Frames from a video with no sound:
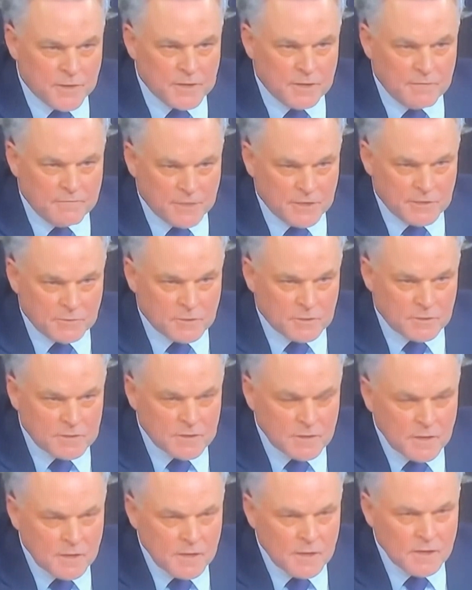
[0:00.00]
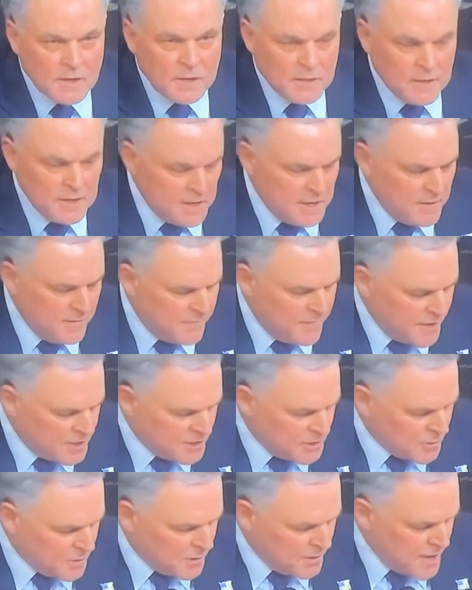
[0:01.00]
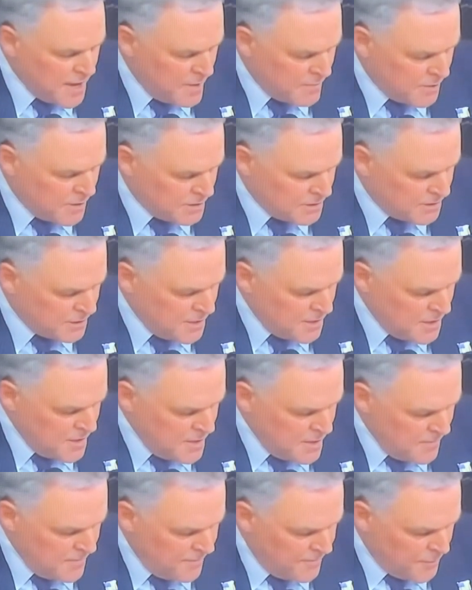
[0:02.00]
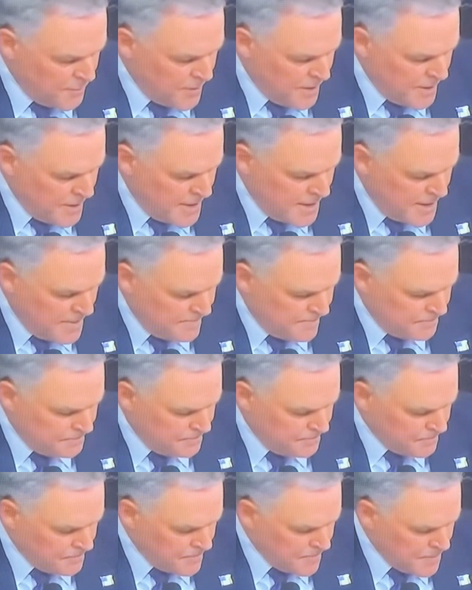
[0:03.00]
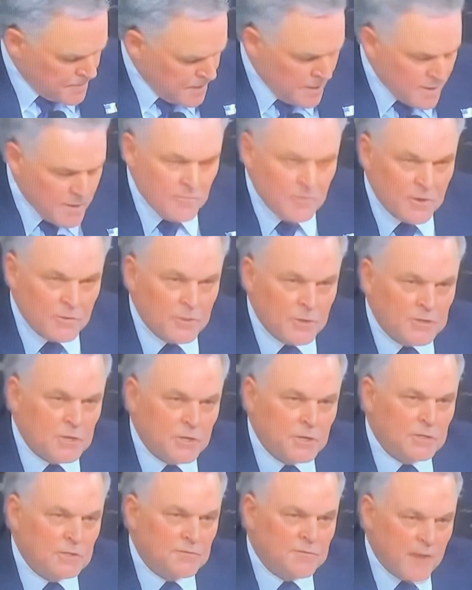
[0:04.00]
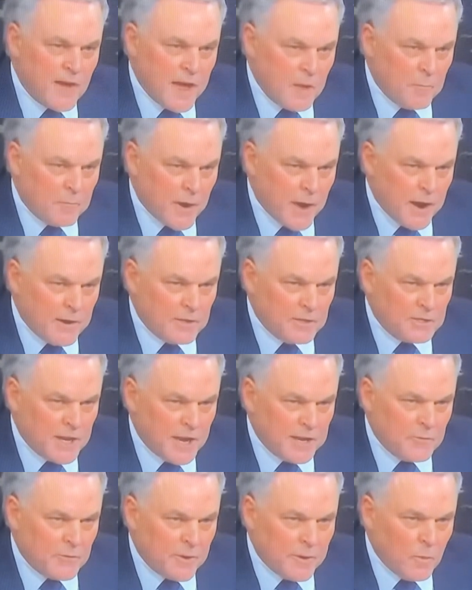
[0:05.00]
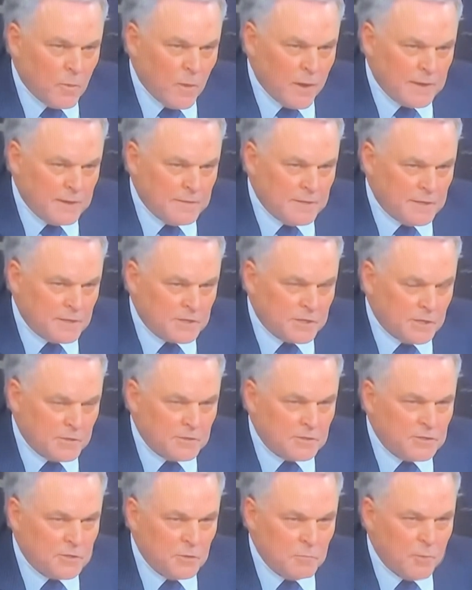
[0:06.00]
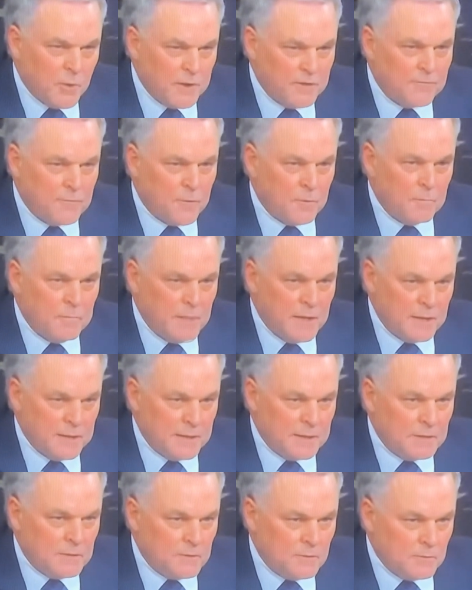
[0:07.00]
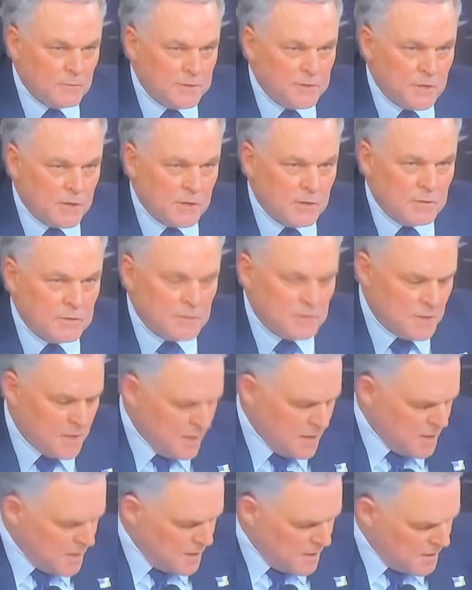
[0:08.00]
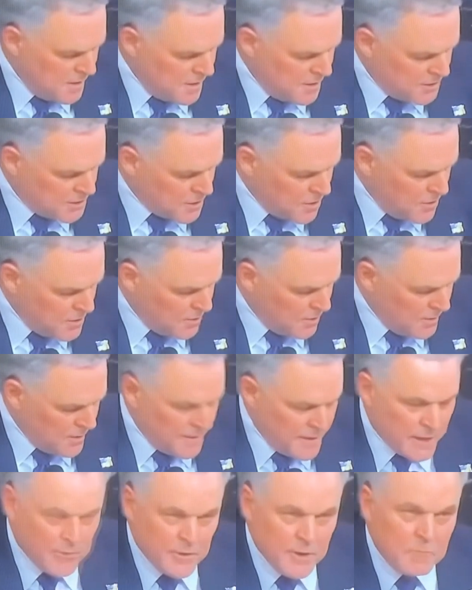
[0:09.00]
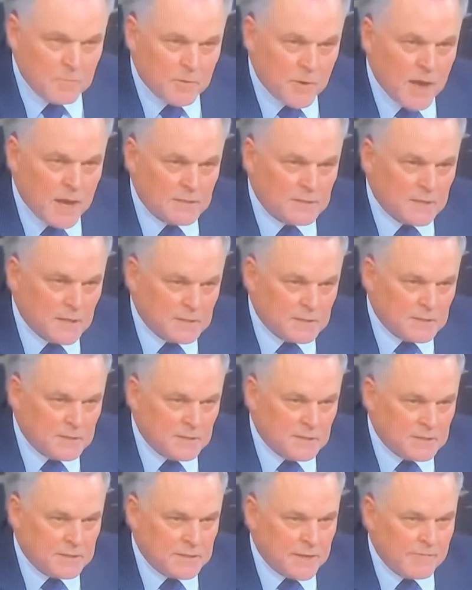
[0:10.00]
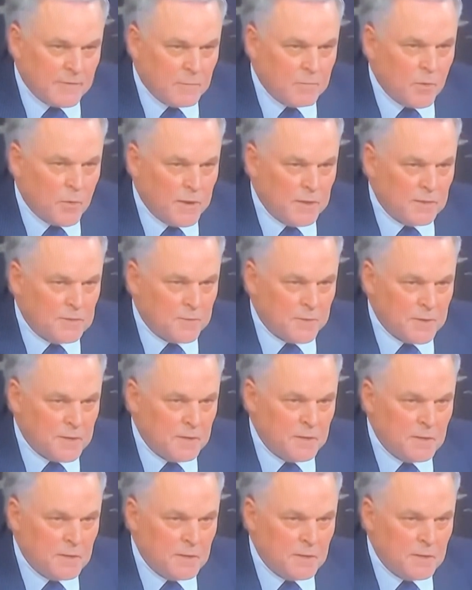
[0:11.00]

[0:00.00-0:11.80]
for individuals. The individual numbers for um, returns filed prior to January 1 of this year is 2.4 million returns. The total total that are in processing is 7.3